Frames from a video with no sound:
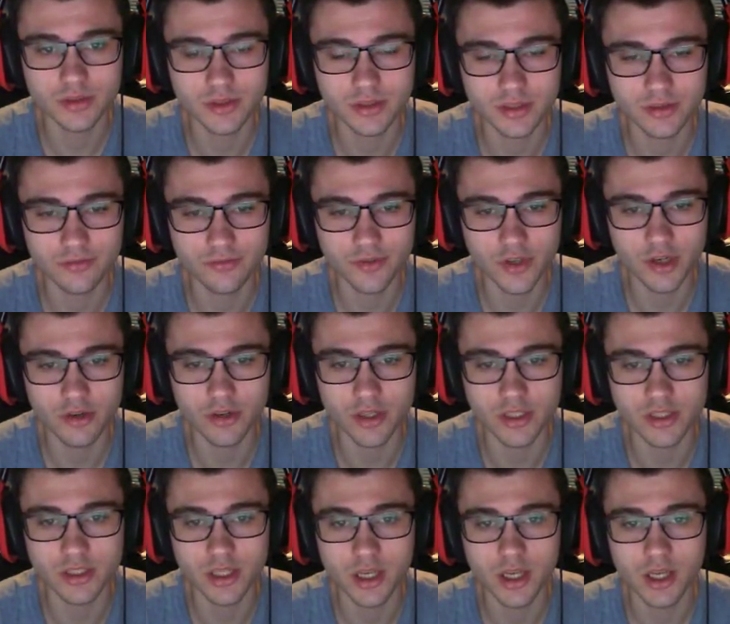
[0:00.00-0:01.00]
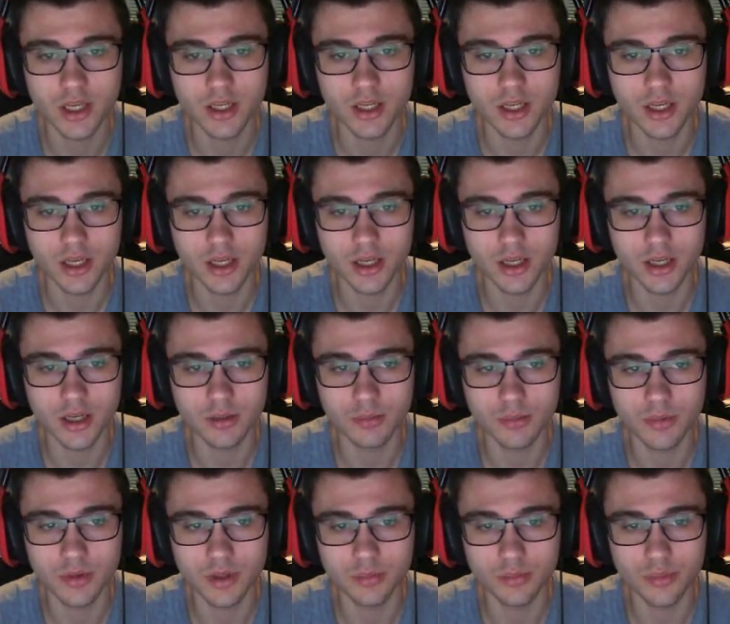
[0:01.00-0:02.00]
some Furies,
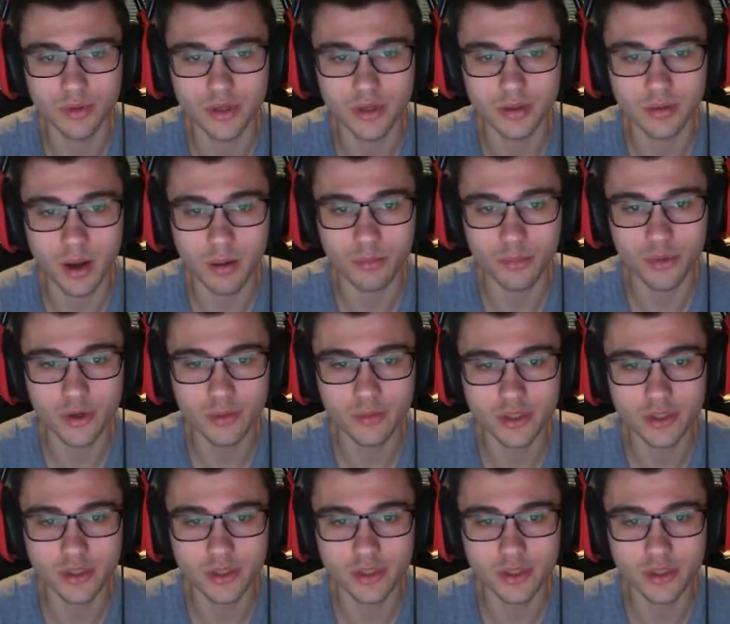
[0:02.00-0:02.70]
um, but I'm pretty